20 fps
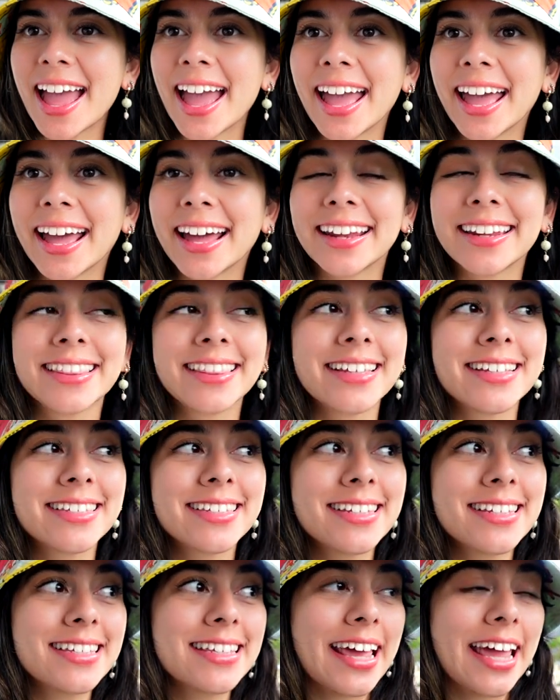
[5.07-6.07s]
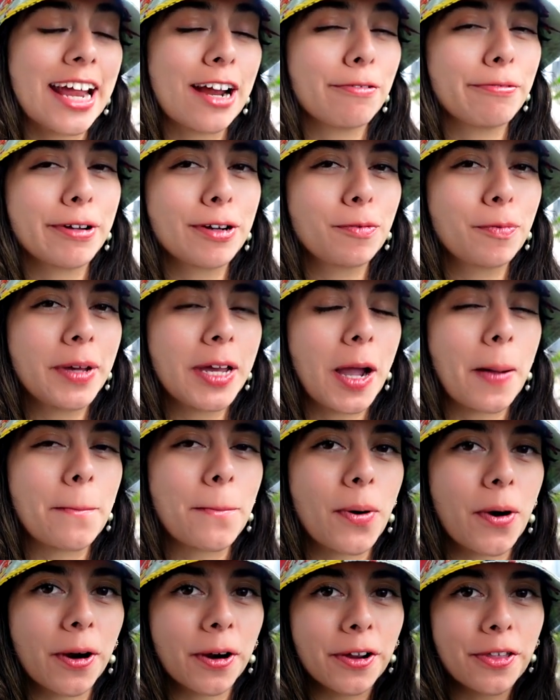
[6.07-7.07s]
and this is Aroid Week
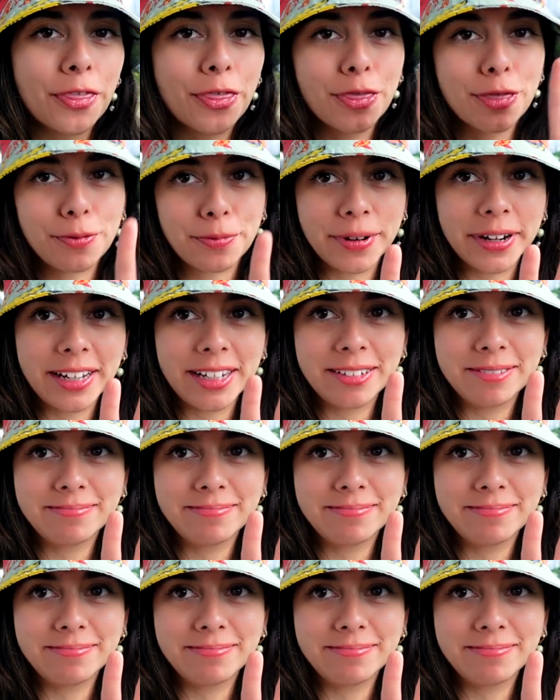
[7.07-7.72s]
Part 3.